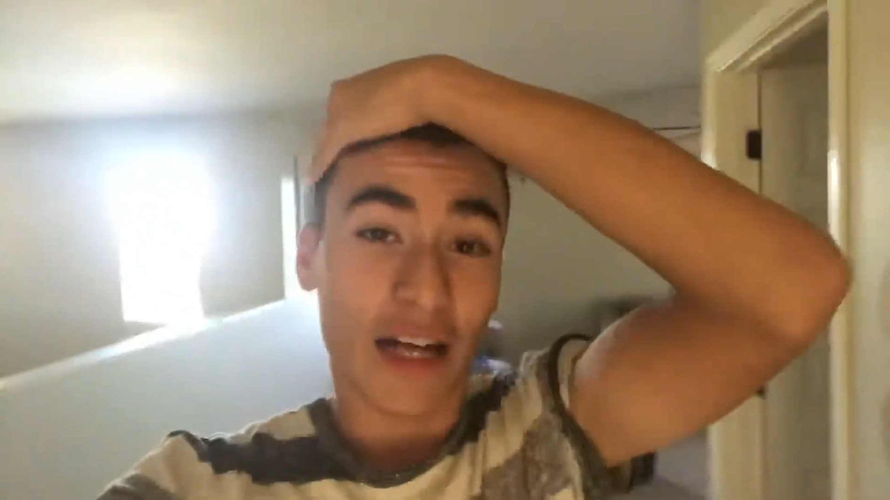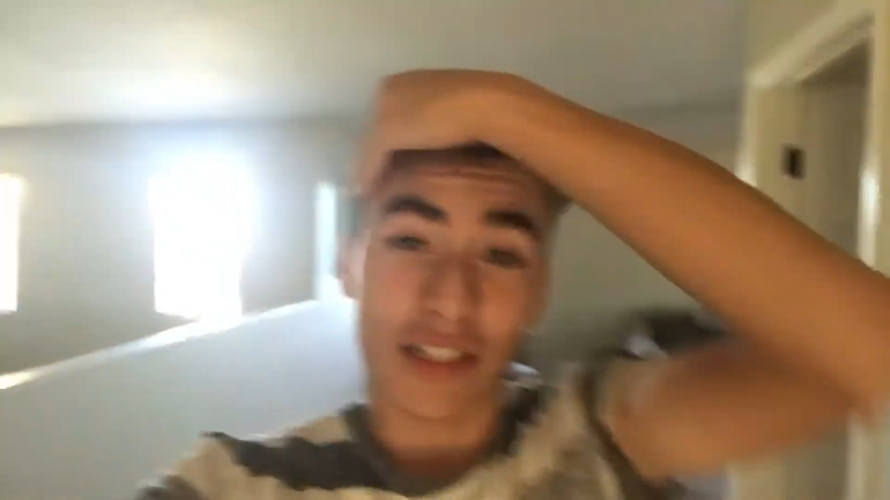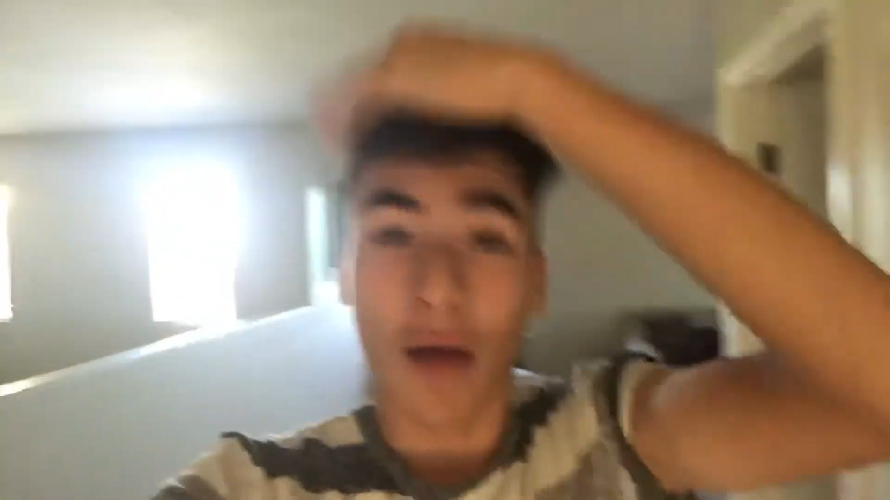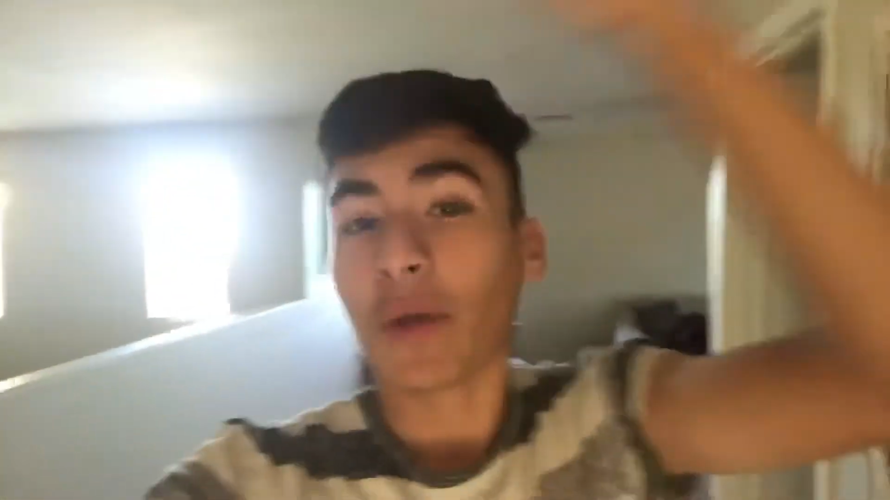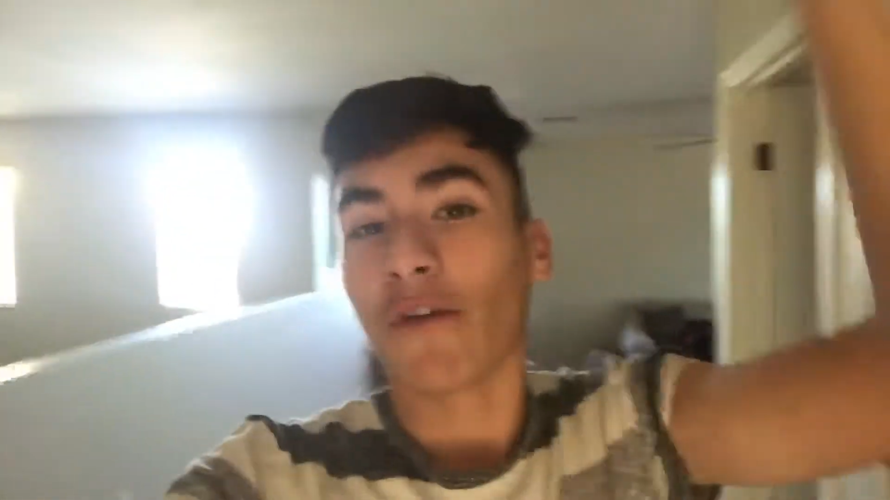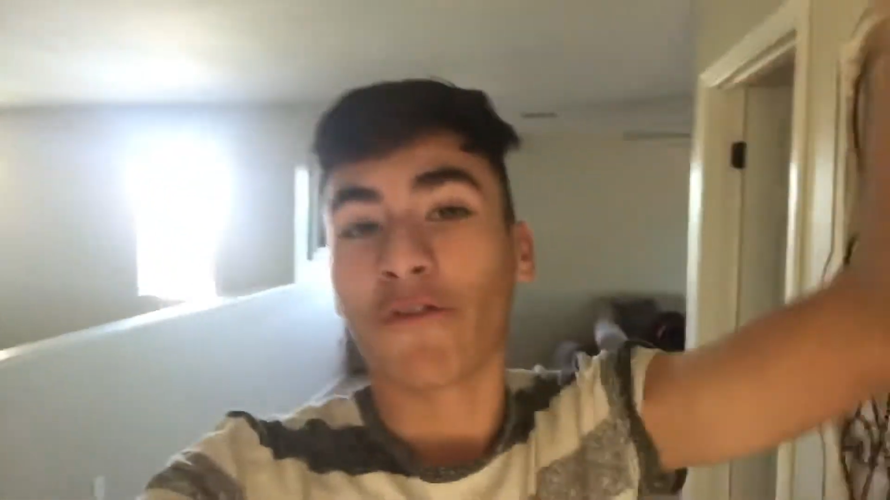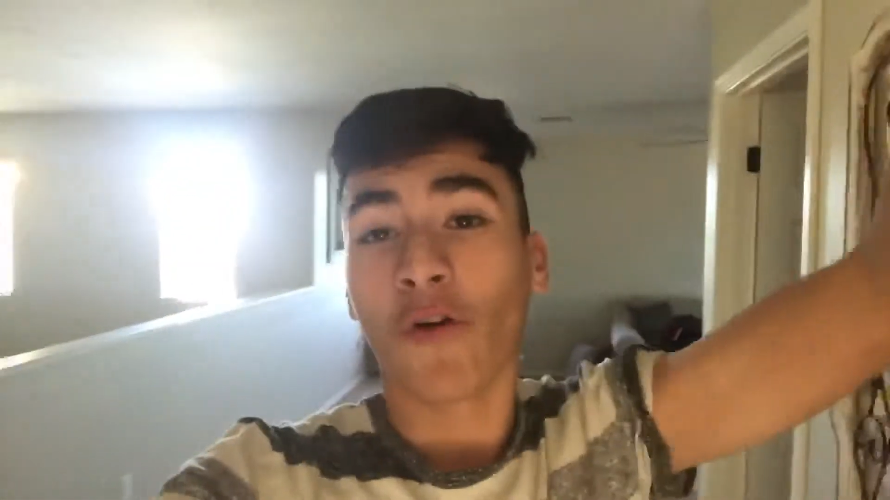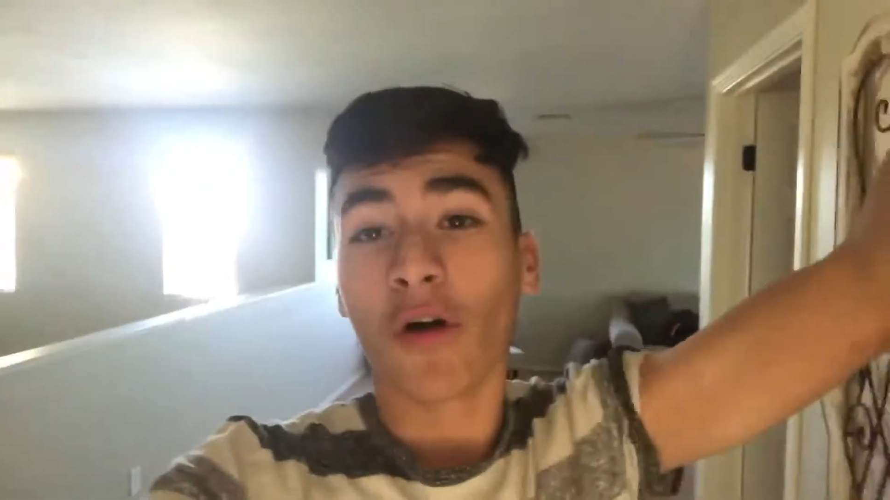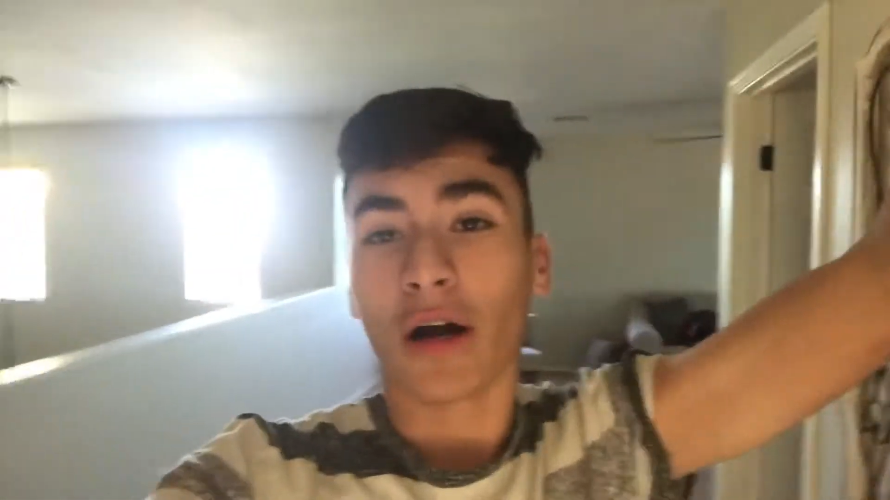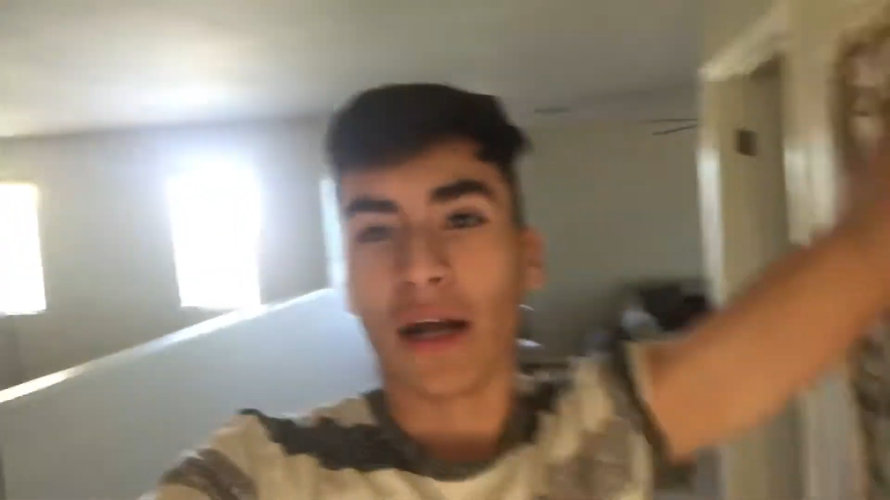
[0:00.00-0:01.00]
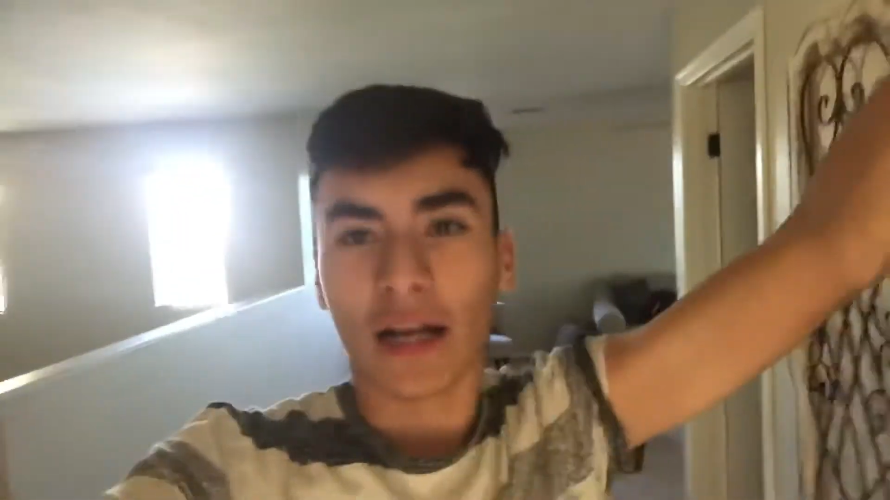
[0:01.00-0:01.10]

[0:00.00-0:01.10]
just hopped on Fort,